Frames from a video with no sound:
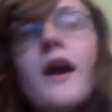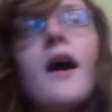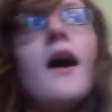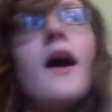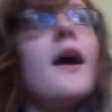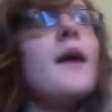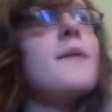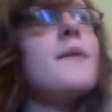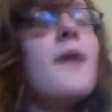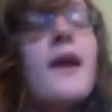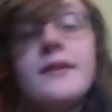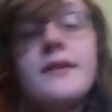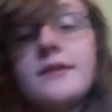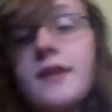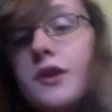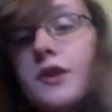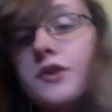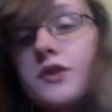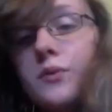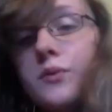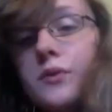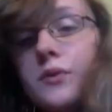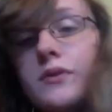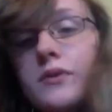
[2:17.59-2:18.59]
I'm
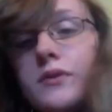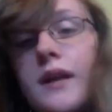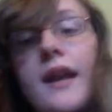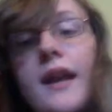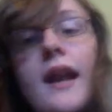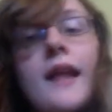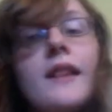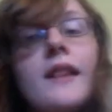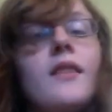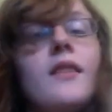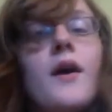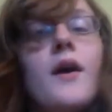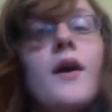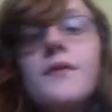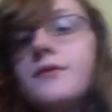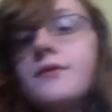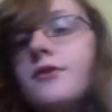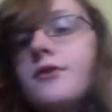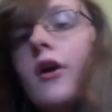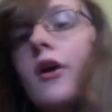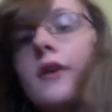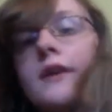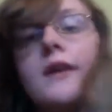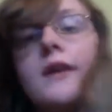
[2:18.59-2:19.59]
asexual, and I love
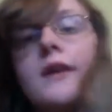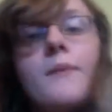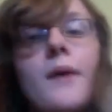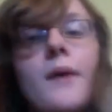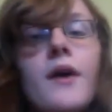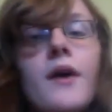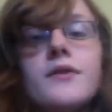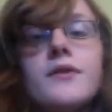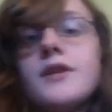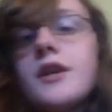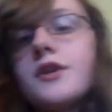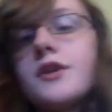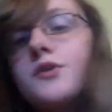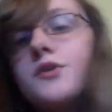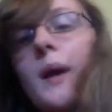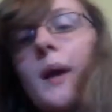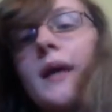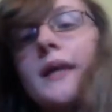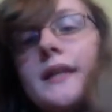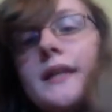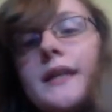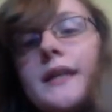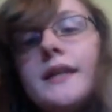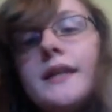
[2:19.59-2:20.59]
talking about
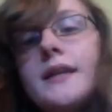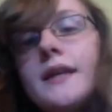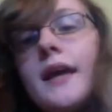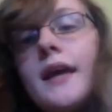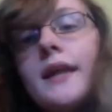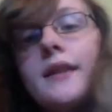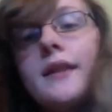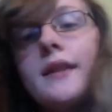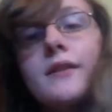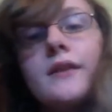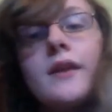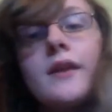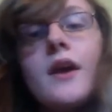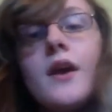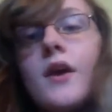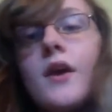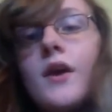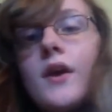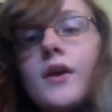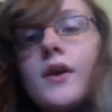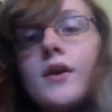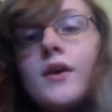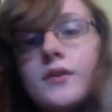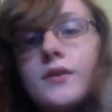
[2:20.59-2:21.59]
sexuality and
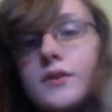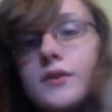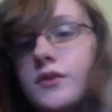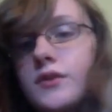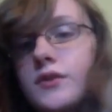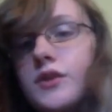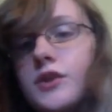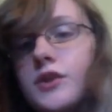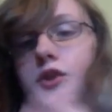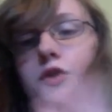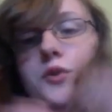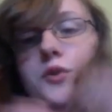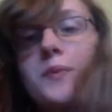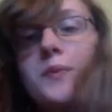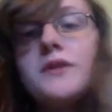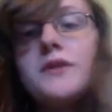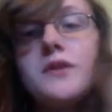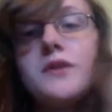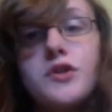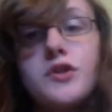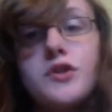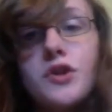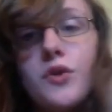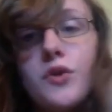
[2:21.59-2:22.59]
humans
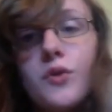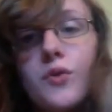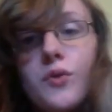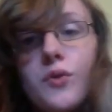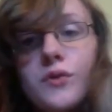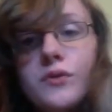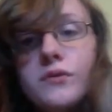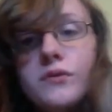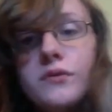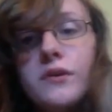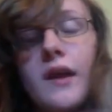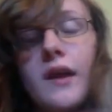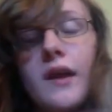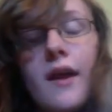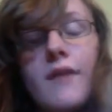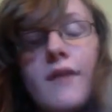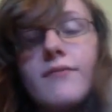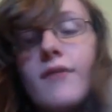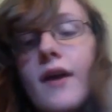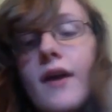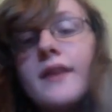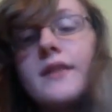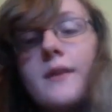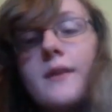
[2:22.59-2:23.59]
in general. I
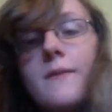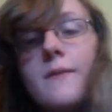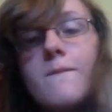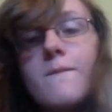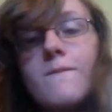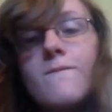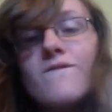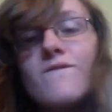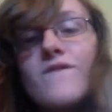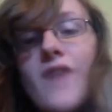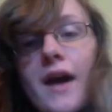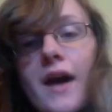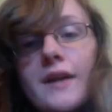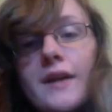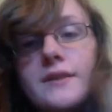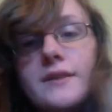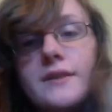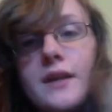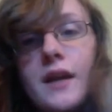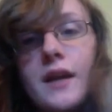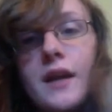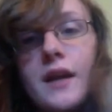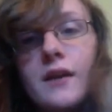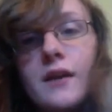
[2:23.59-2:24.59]
find them
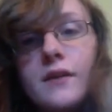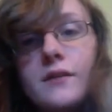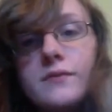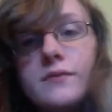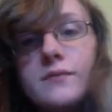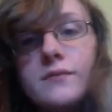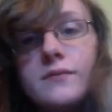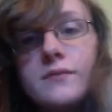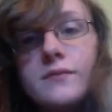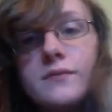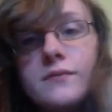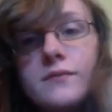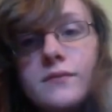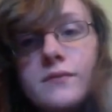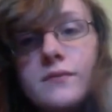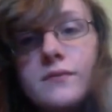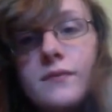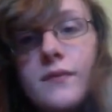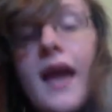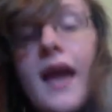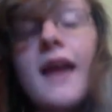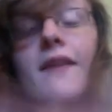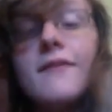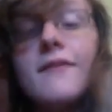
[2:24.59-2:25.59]
fascinating.
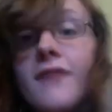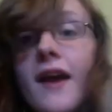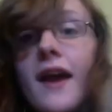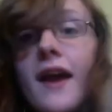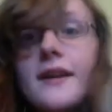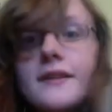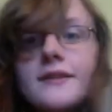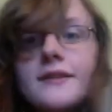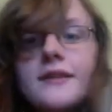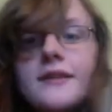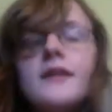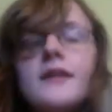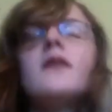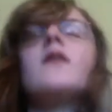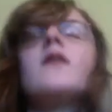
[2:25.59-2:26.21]
And fantasy.